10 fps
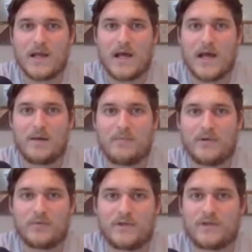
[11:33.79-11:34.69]

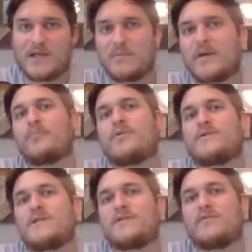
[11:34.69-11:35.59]
But when you think about
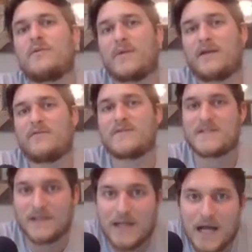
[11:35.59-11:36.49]
proteins from a
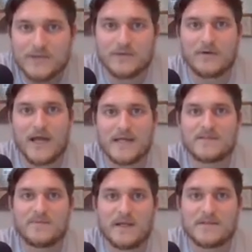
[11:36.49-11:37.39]
physiological
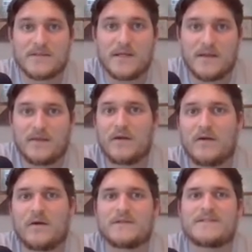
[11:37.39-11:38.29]
aspect,
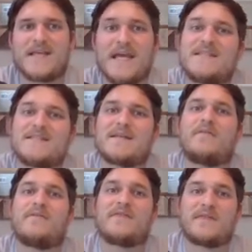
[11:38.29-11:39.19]
there are tens
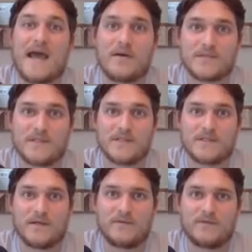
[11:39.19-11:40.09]
of
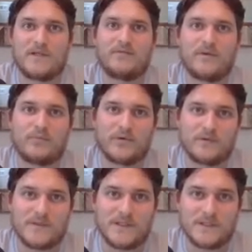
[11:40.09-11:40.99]
thousands of different
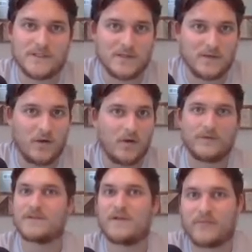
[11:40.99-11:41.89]
proteins in all
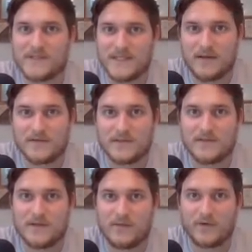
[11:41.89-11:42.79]
the different
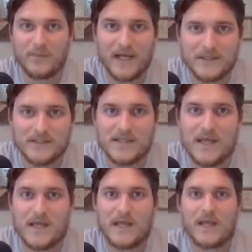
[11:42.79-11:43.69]
cells of your bodies.
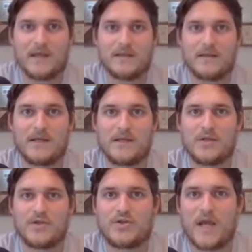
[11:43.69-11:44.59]
And they
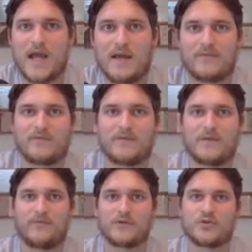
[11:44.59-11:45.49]
each have
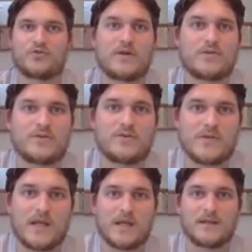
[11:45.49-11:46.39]
different
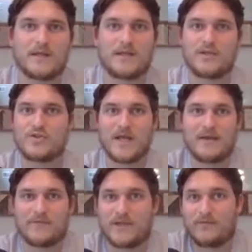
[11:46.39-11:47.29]
structures and they each
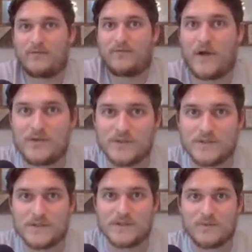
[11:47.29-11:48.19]
have different
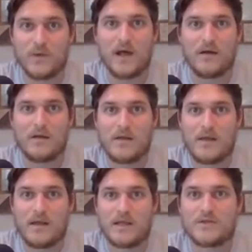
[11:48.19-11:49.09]
functions as well.
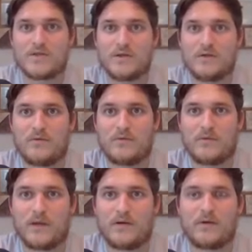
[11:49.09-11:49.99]
And so
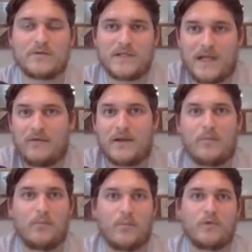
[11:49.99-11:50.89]
they're going to carry
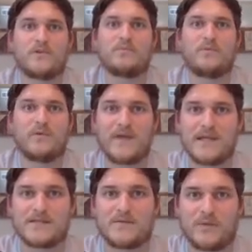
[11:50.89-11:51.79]
out multiple
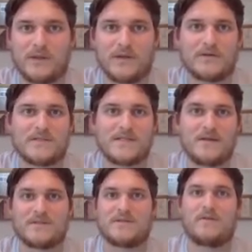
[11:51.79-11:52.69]
events within our
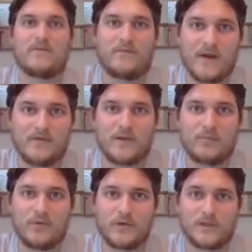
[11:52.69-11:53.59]
cells, and they're very
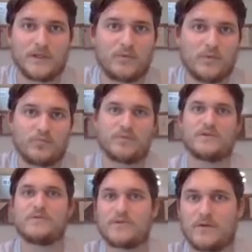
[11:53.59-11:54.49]
important. And we
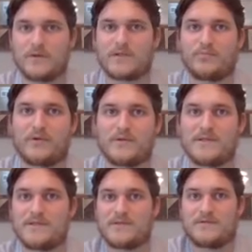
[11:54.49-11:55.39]
produce all these
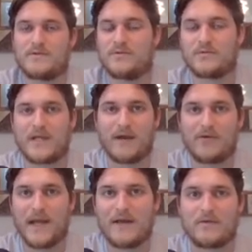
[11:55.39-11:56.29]
proteins to
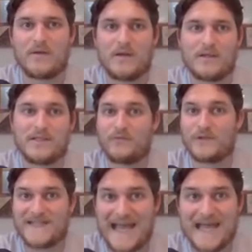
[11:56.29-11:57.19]
carry out
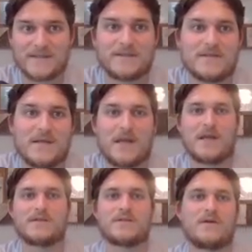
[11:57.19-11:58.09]
different tasks.
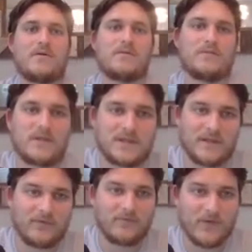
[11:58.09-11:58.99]
And so the
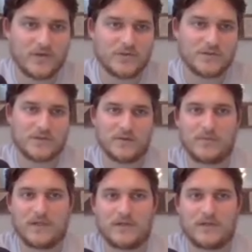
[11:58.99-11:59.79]
different functions could be